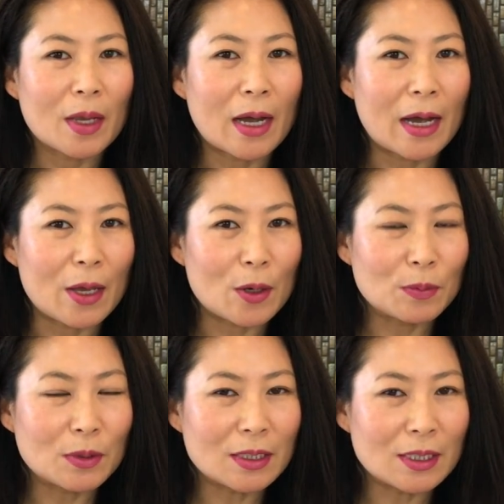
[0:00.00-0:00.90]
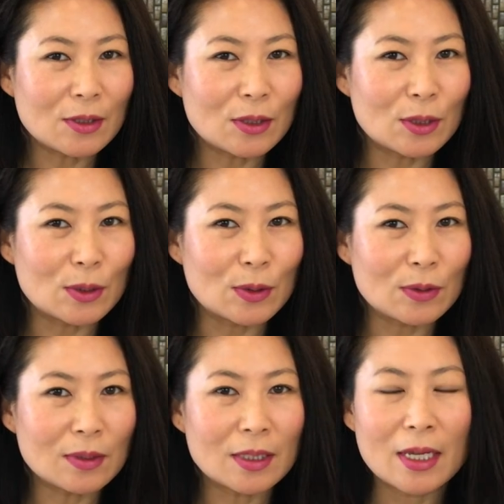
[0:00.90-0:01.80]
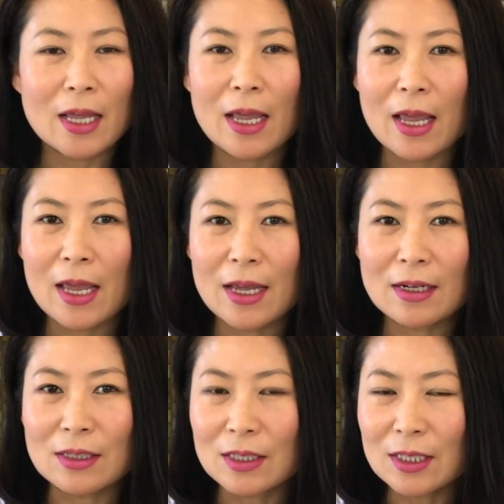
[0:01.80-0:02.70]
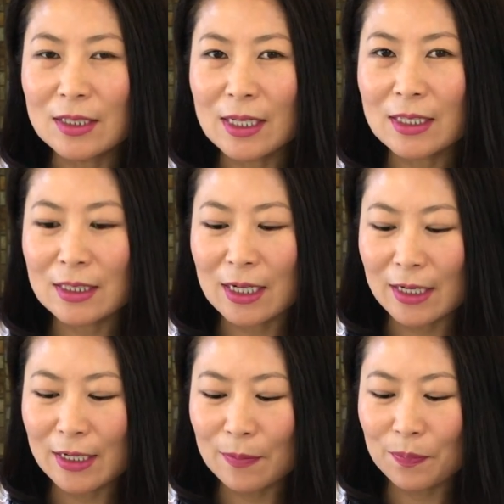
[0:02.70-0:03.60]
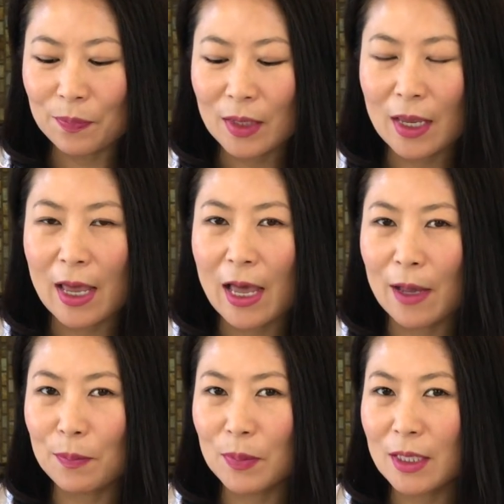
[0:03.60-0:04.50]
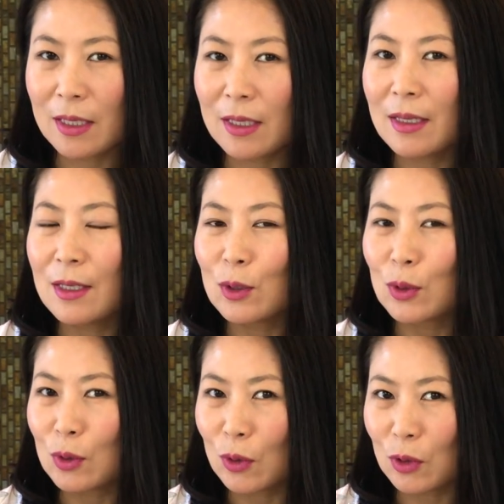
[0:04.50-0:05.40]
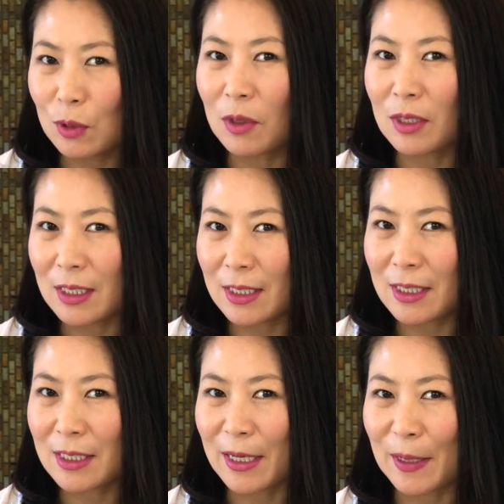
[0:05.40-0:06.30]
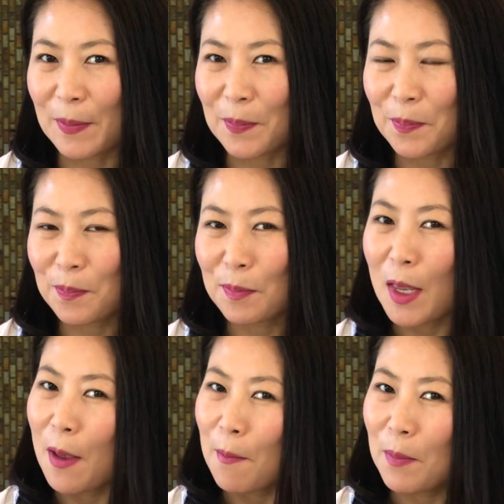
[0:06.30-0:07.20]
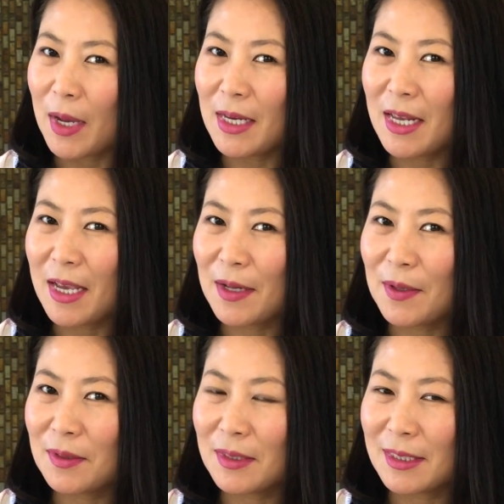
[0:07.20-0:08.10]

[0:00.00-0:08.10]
I hope to see you soon. And until next time, happy soju martini time. Bye now.